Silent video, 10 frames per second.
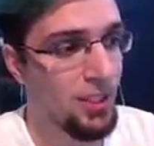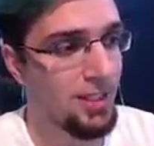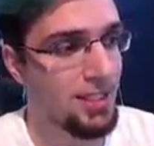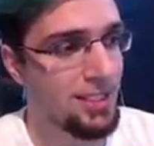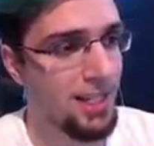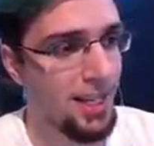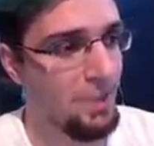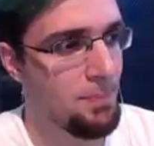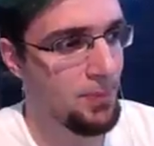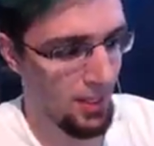this time,
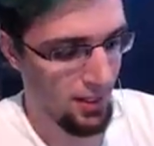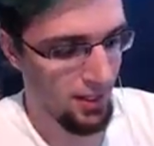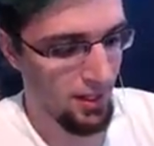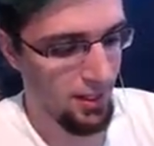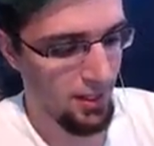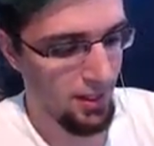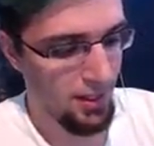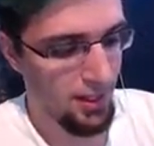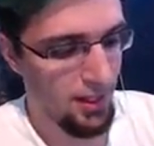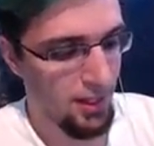
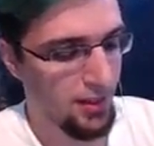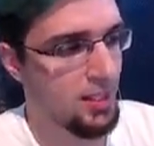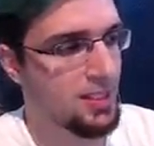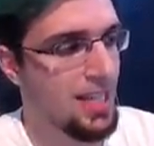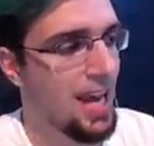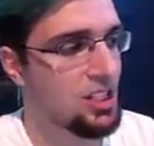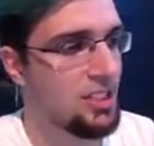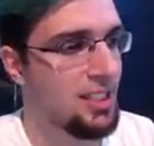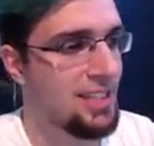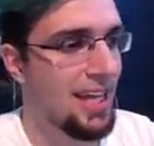this
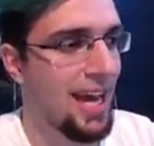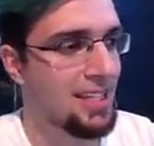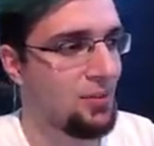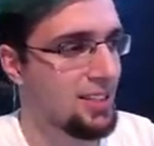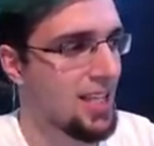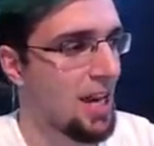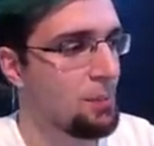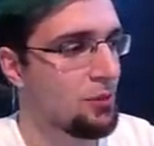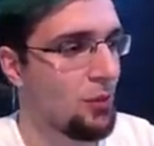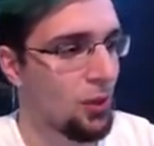actually activates. Attack boost 4.